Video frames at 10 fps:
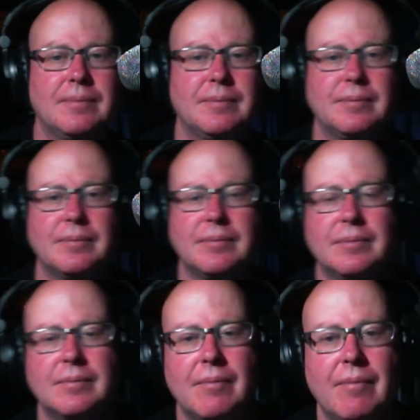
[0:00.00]
from
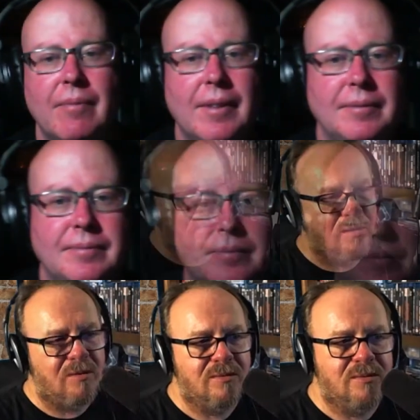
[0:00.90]
what I'm hearing
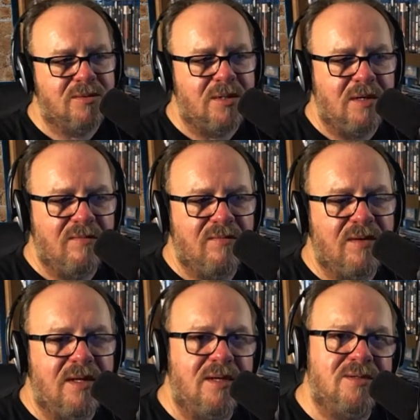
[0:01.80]
though, Steve,
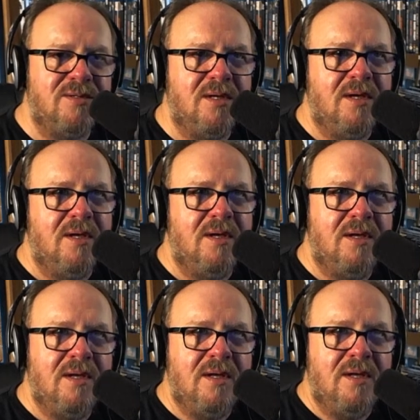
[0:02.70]
is
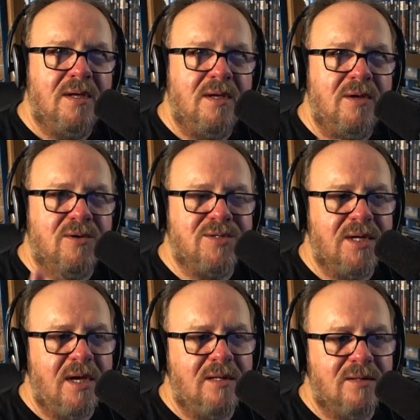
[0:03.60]
you're
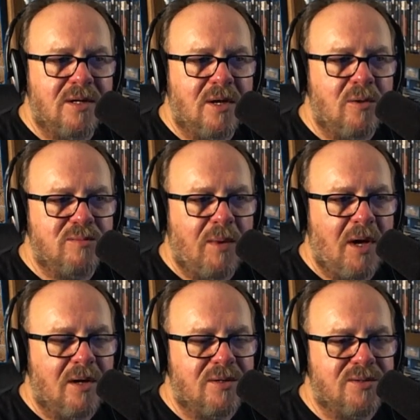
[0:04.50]
saying that the ghost
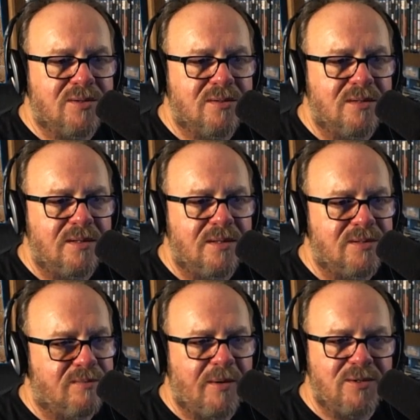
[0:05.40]
box
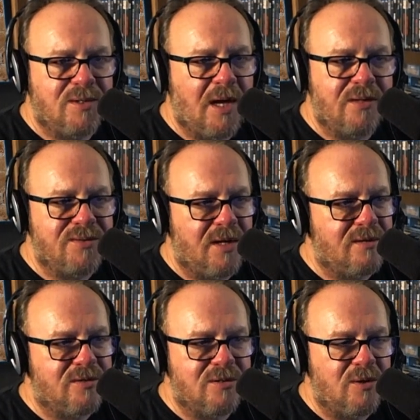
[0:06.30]
is a bunch of nonsense.